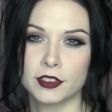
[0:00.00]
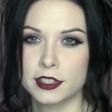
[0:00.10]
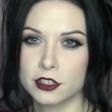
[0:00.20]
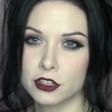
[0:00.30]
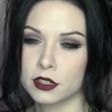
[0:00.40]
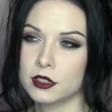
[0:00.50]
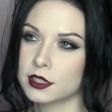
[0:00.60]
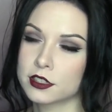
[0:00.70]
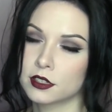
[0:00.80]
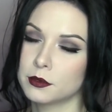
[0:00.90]
It's good
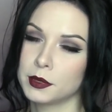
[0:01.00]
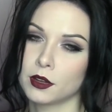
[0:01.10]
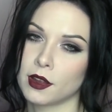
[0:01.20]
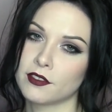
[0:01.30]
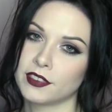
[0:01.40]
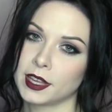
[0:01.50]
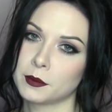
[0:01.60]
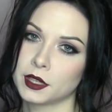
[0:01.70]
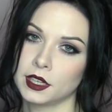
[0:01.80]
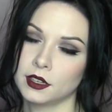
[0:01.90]
to be around
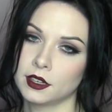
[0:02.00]
family